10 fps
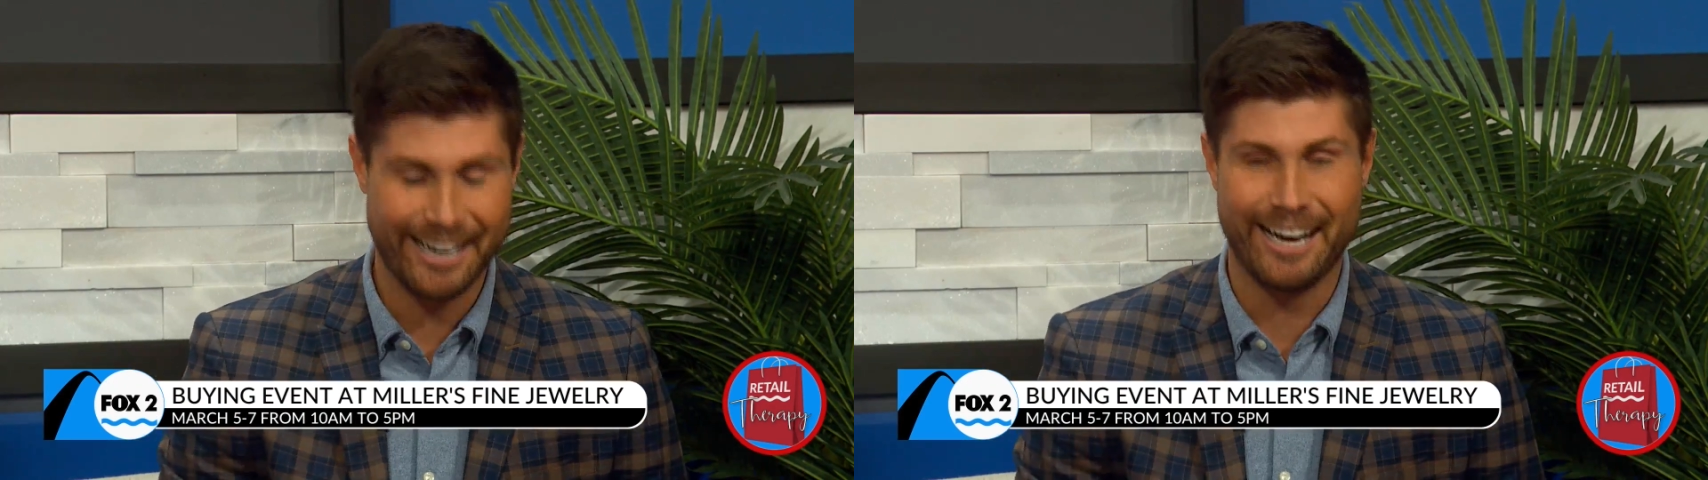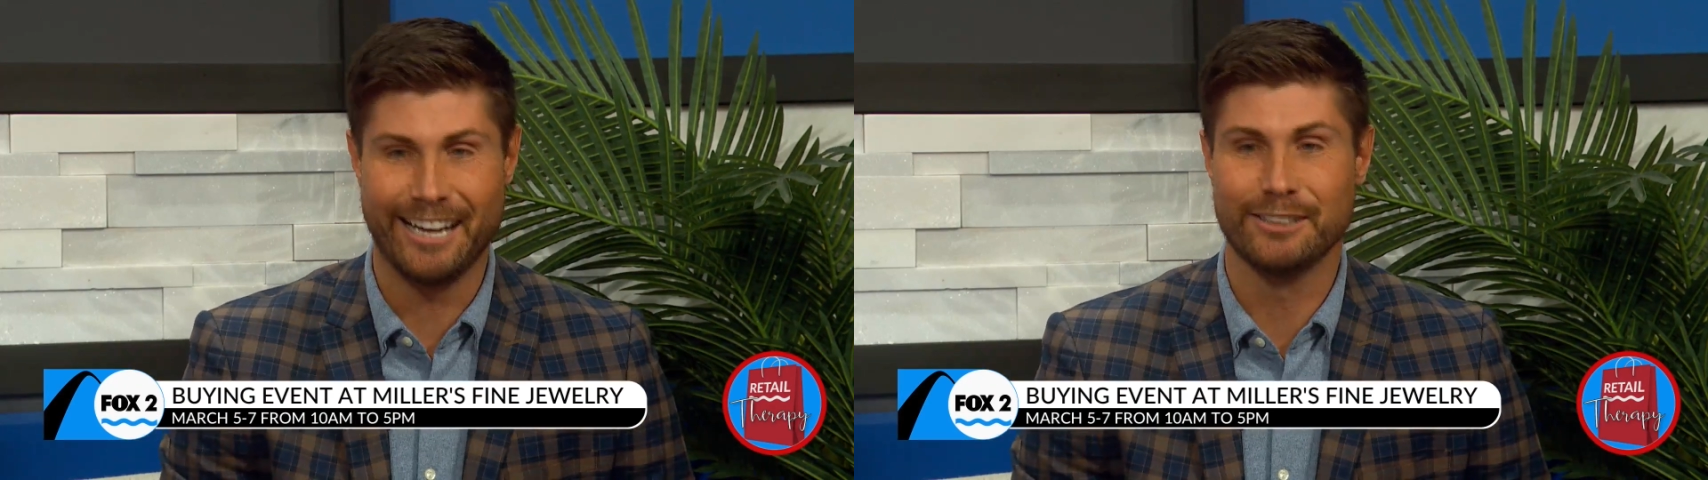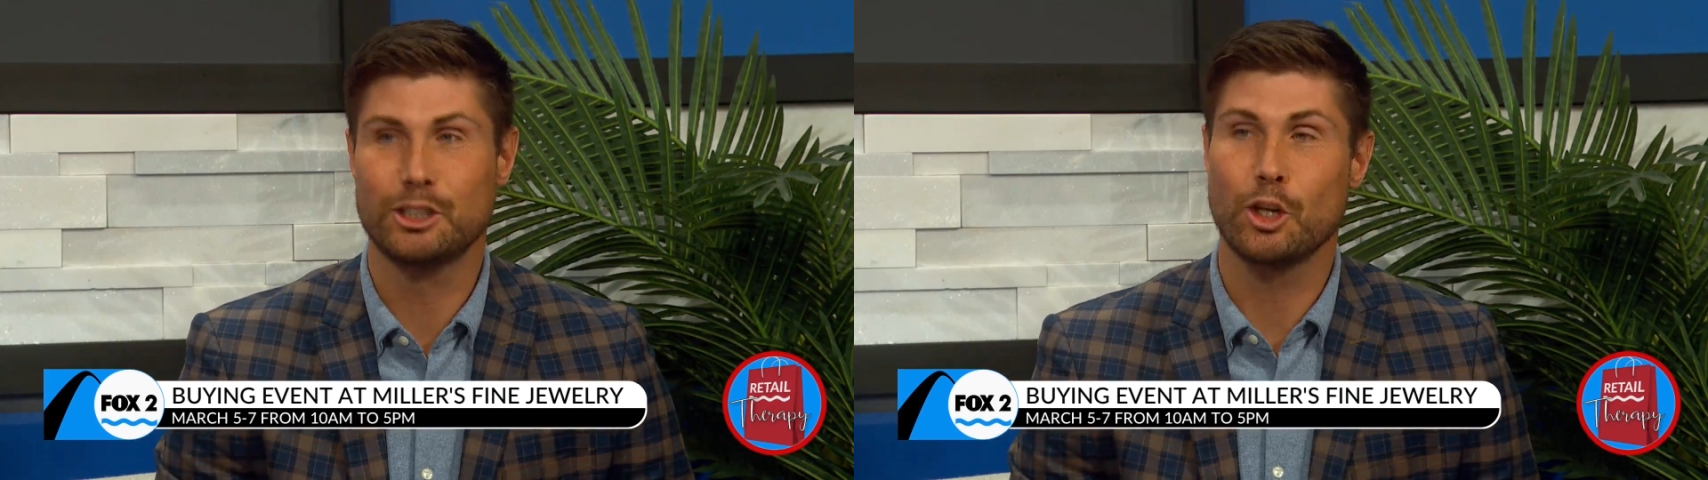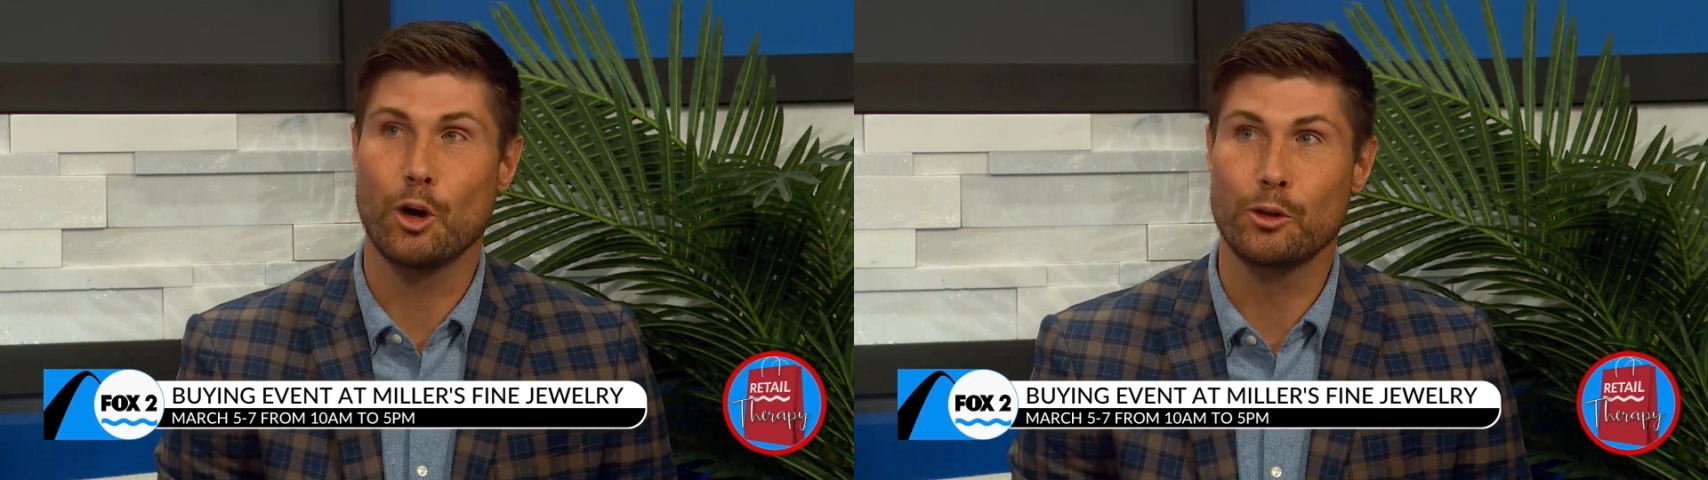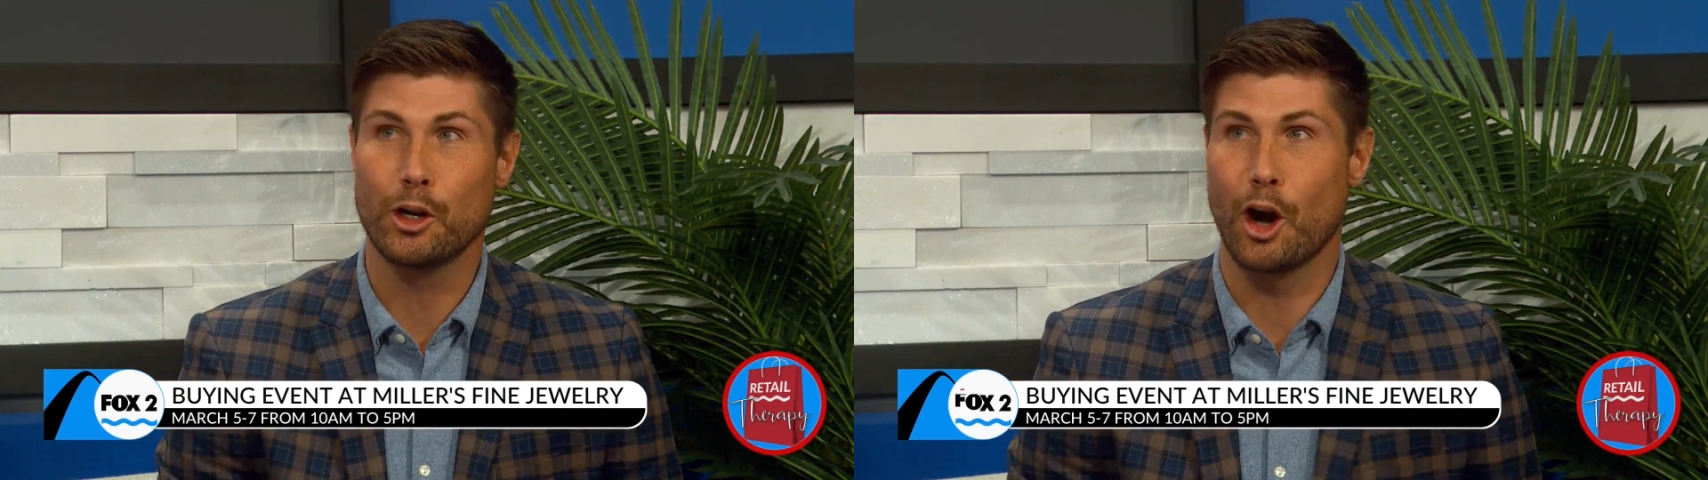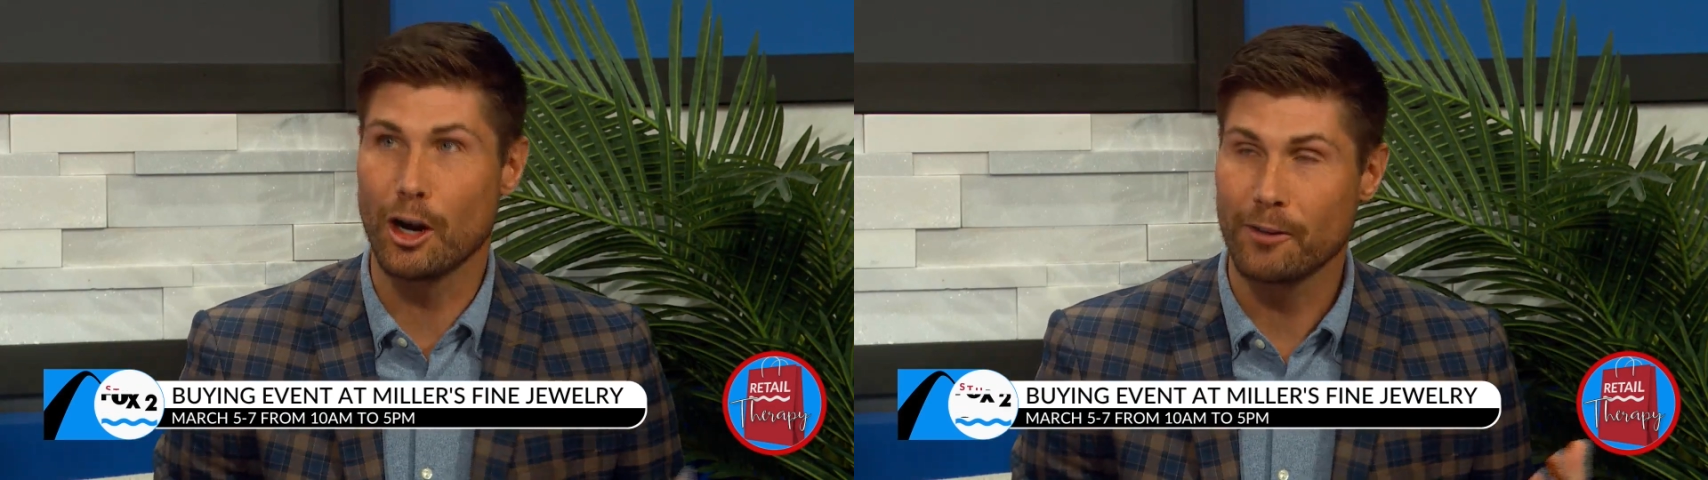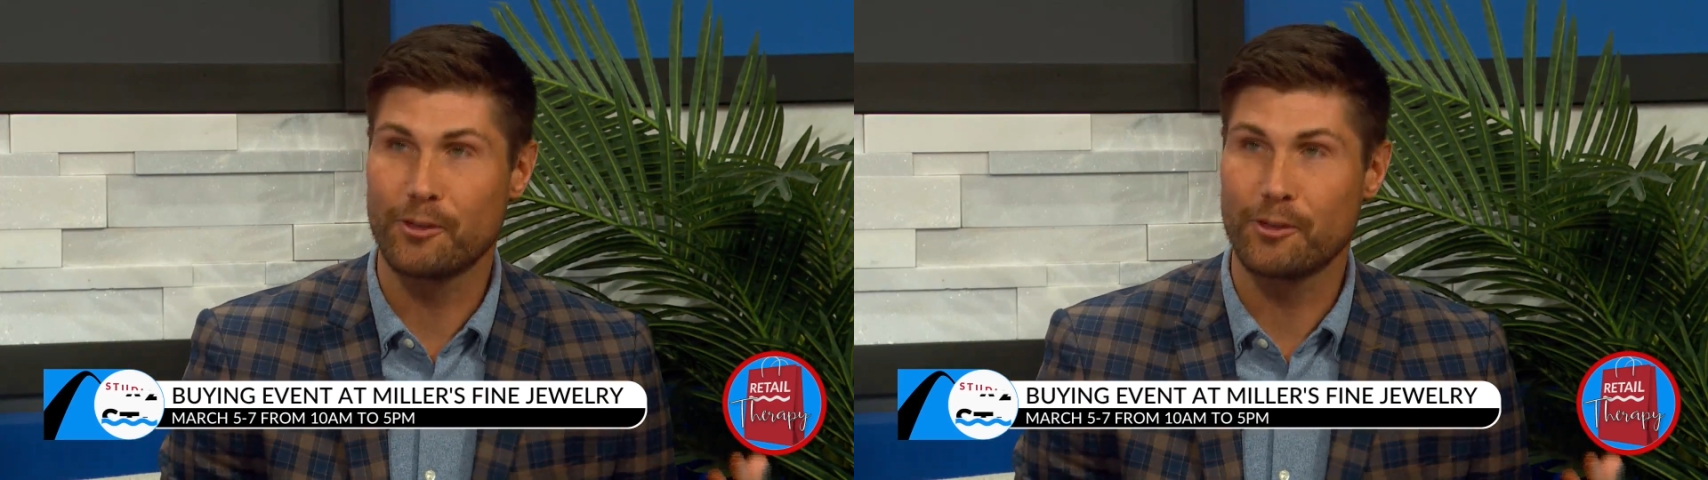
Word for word: Uh, so there are